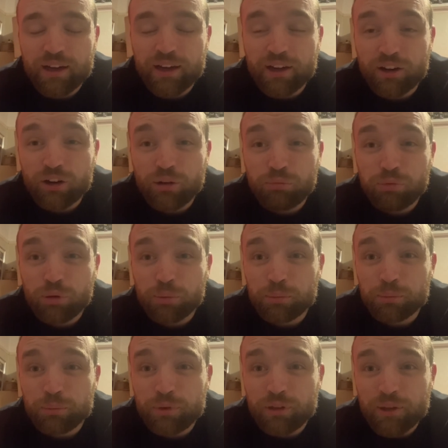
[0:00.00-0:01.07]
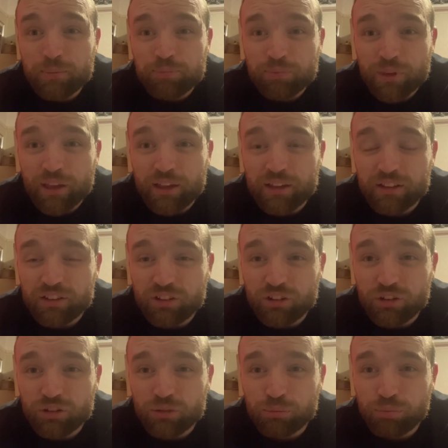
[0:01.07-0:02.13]
car problems. I think
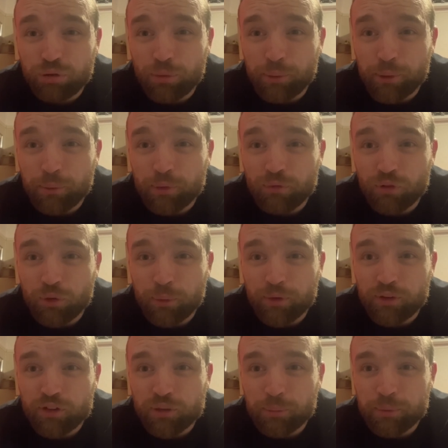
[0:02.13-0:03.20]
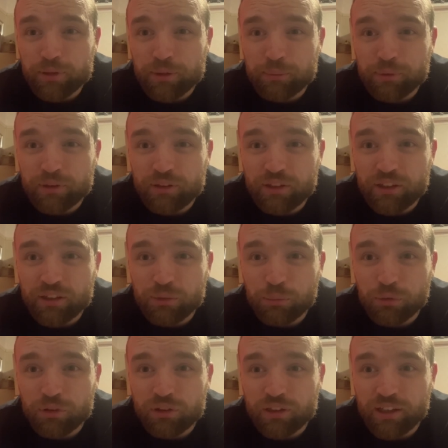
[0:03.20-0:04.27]
Sutton probably will run away with the championship this season
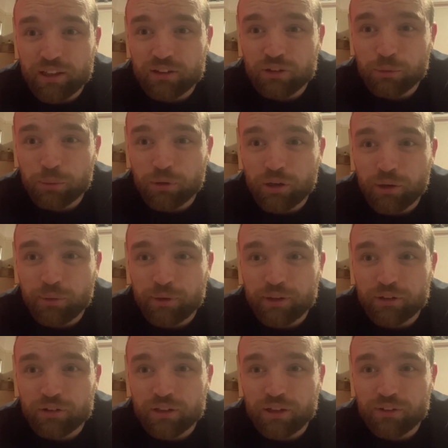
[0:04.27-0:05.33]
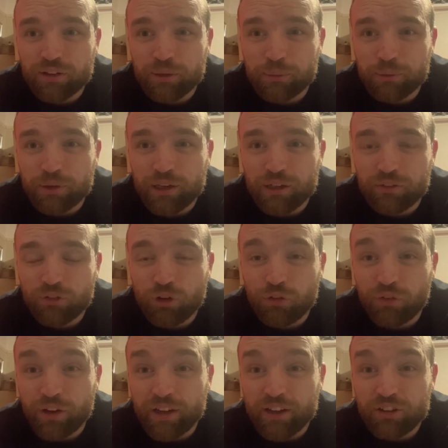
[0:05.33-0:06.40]
once he gets up and going and doesn't have them kind of
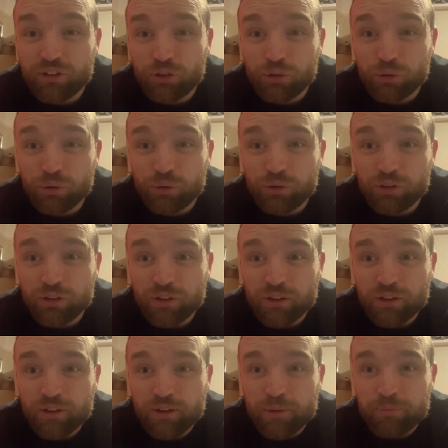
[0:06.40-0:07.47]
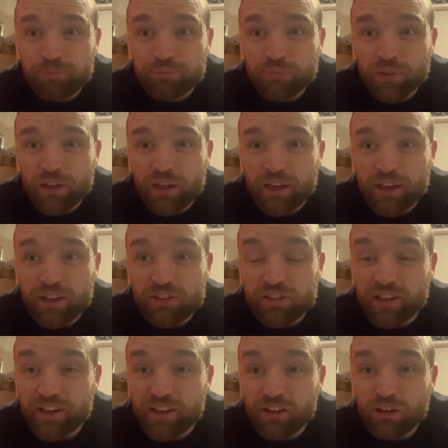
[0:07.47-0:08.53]
other issues.
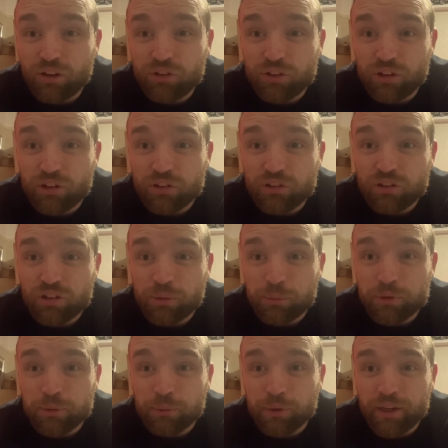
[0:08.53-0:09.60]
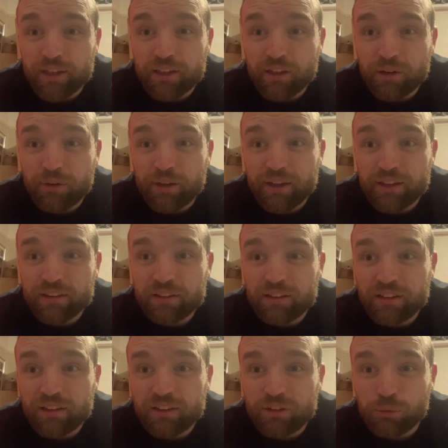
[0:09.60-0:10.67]
Jake Hill, obviously, our championship leader going into
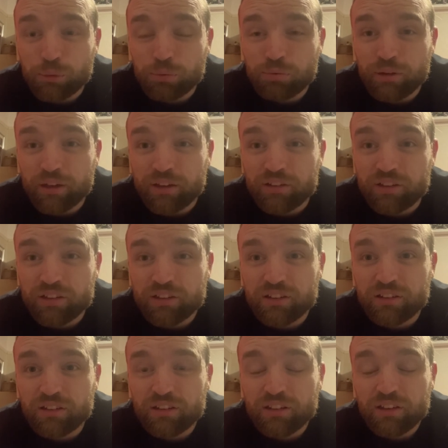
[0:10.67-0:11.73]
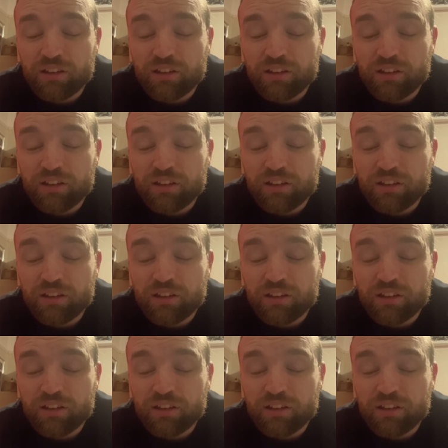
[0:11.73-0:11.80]
this, he was pretty consistent